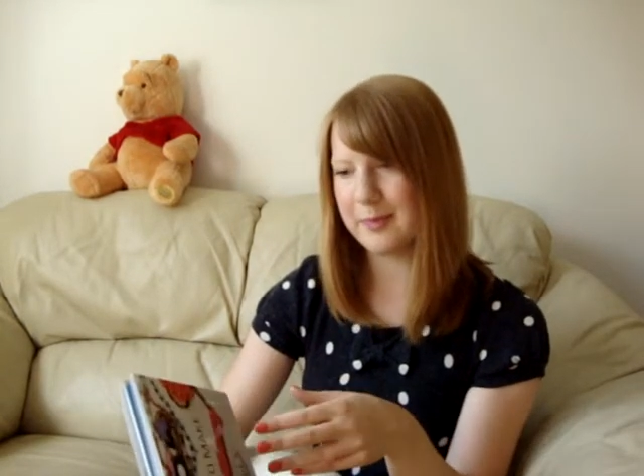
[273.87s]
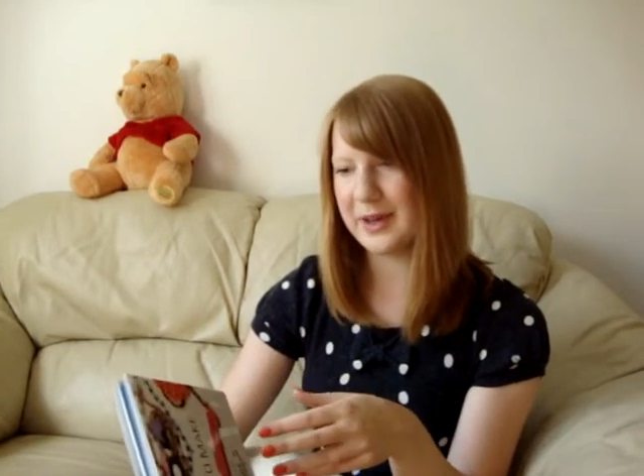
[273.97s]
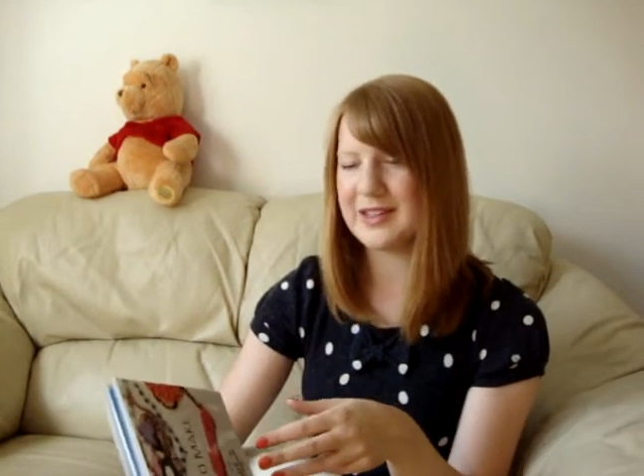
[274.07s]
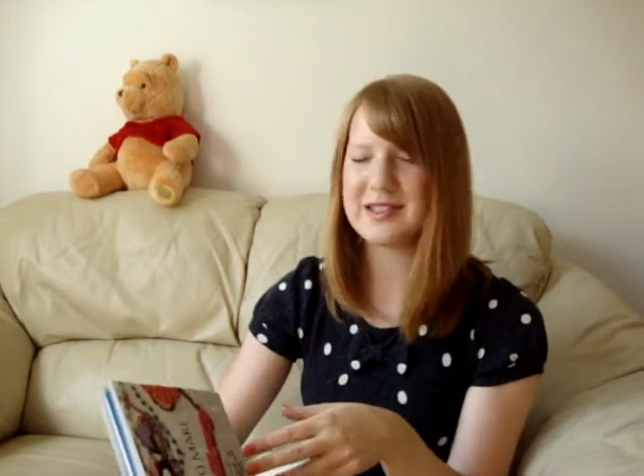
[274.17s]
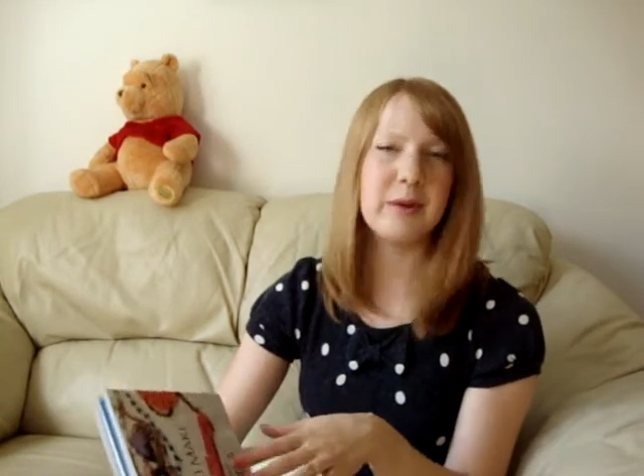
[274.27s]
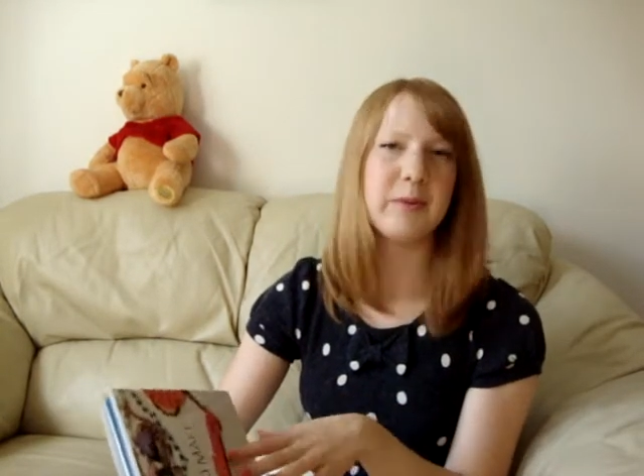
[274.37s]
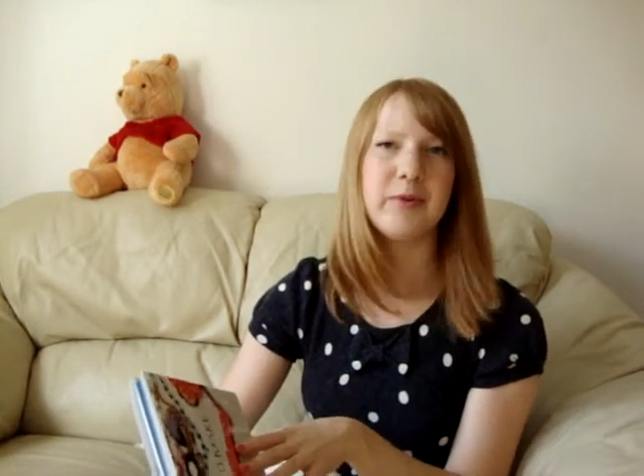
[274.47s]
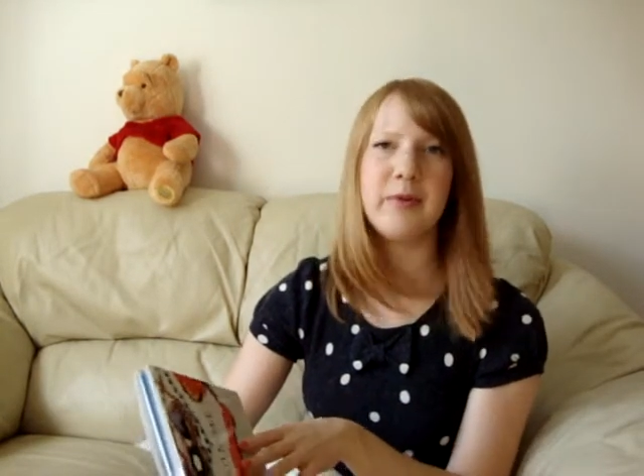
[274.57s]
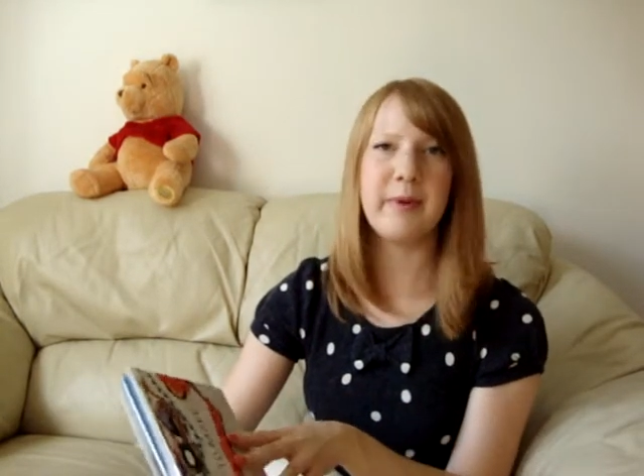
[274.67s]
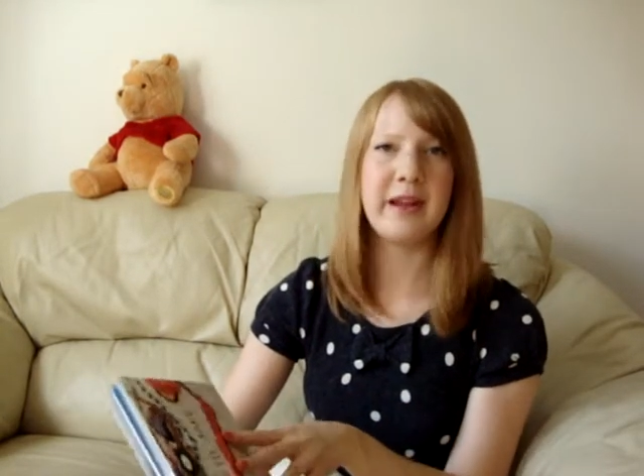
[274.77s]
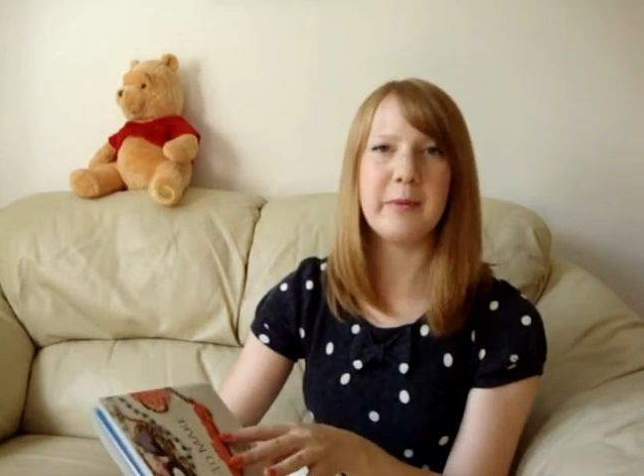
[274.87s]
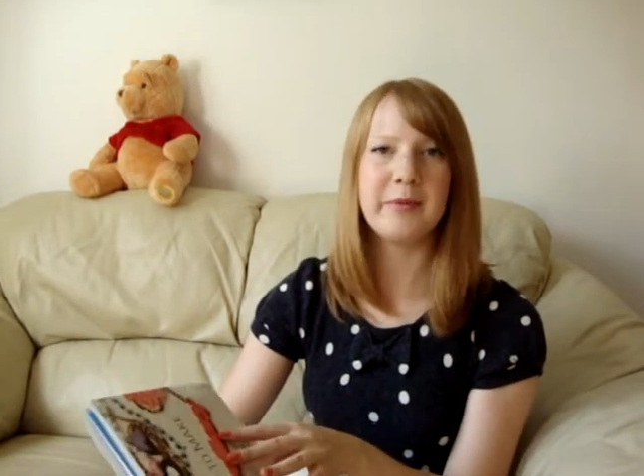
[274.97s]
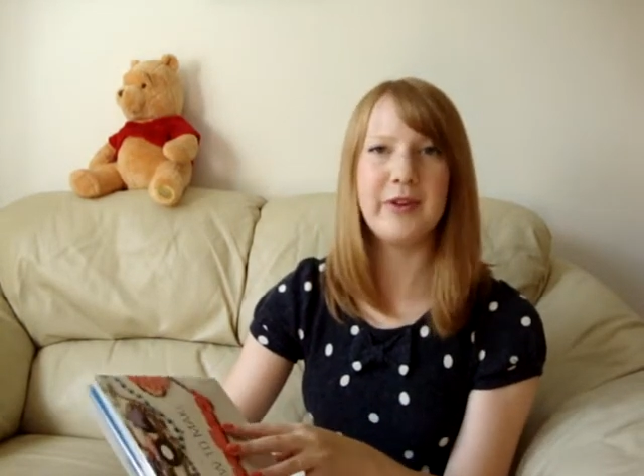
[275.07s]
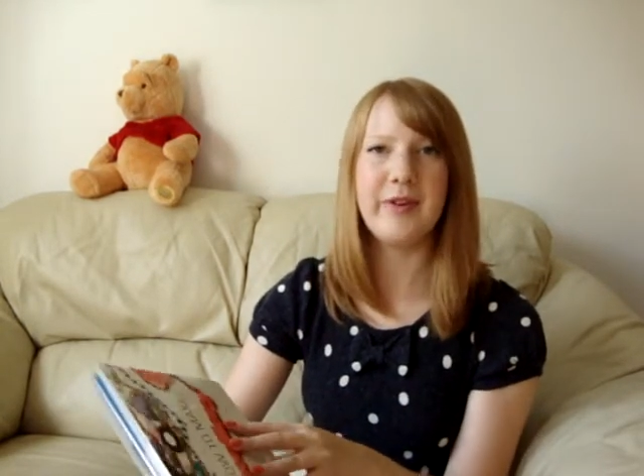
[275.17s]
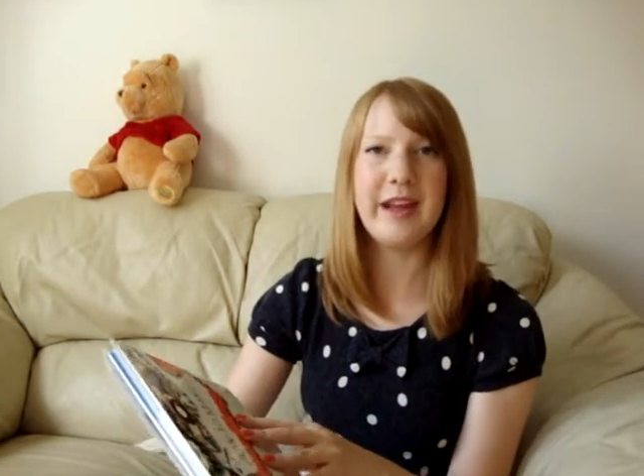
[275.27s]
but it seems to have been
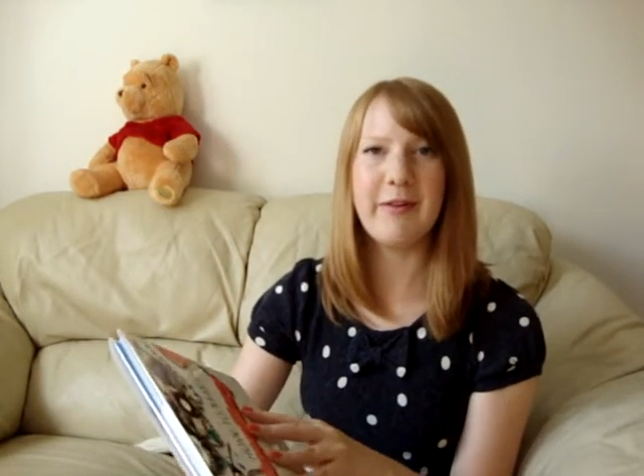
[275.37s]
absolutely